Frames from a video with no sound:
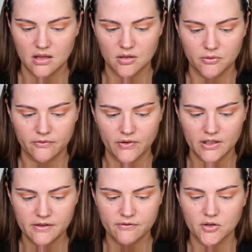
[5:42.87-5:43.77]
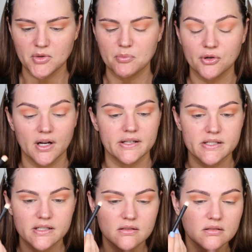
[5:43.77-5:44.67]
They were fairly firmly
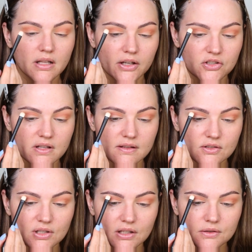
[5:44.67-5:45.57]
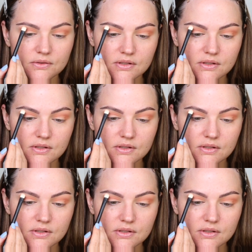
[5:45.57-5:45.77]
pressed, actually, these shadows.